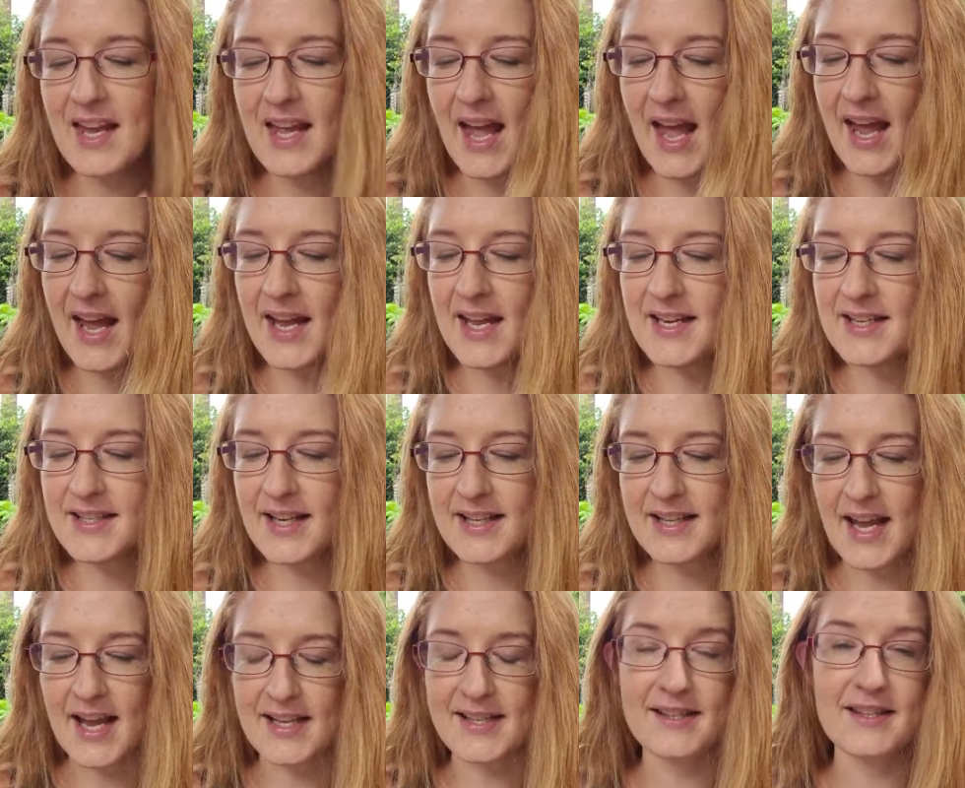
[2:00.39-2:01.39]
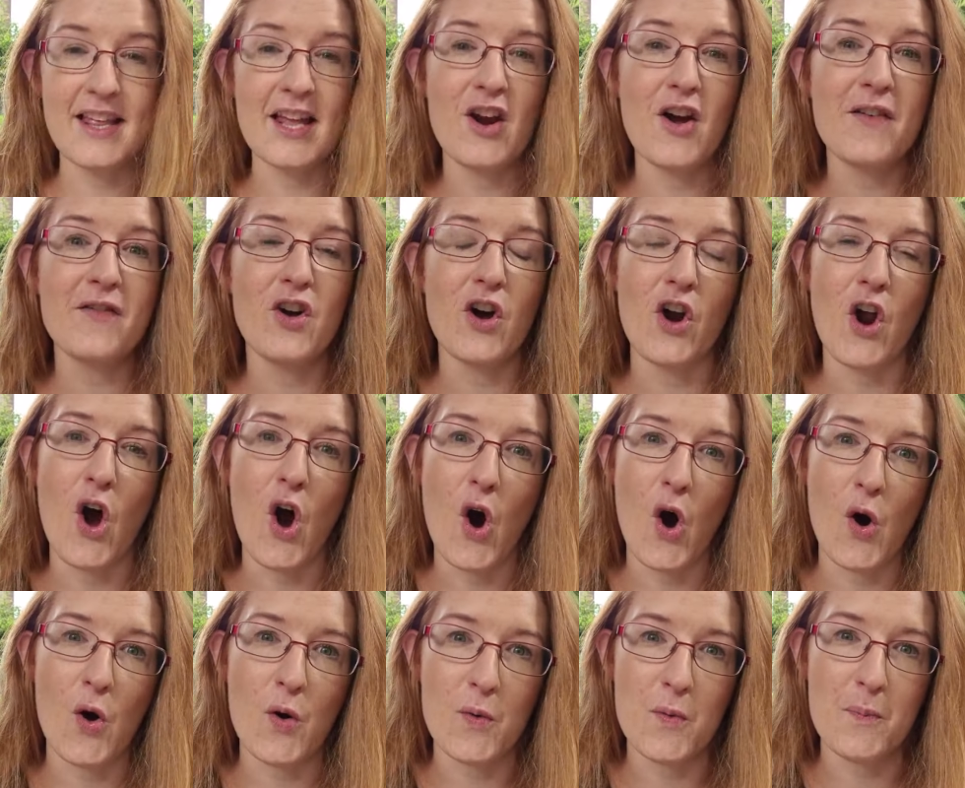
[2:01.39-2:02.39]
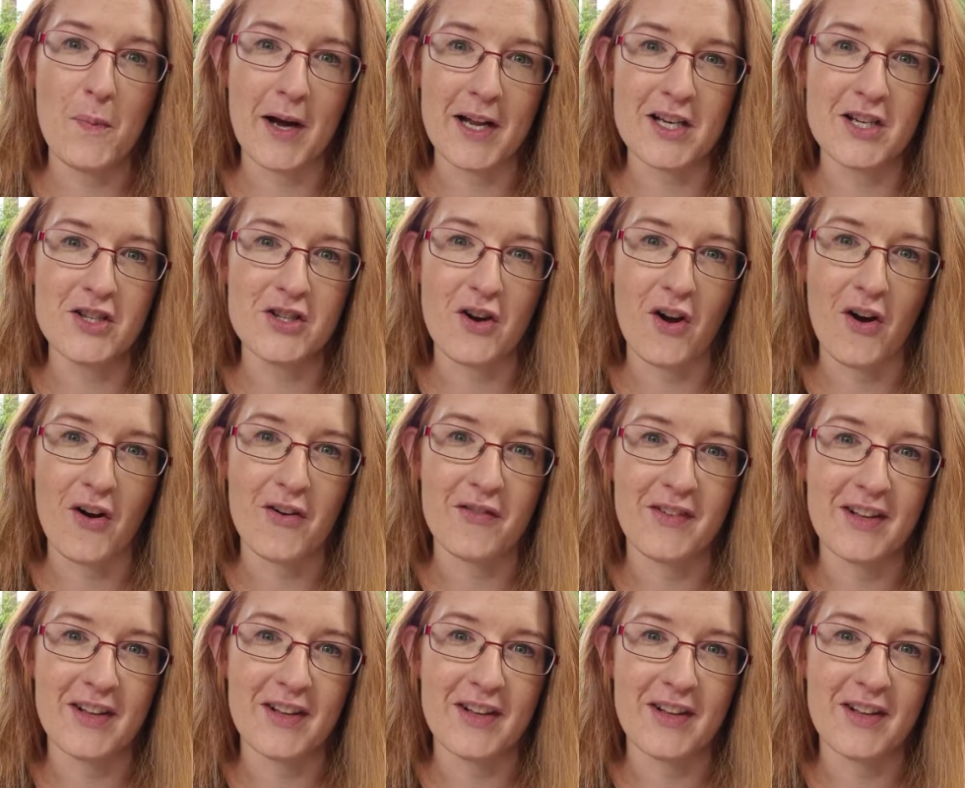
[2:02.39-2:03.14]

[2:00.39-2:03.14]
And yes, then I've got a whole bunch of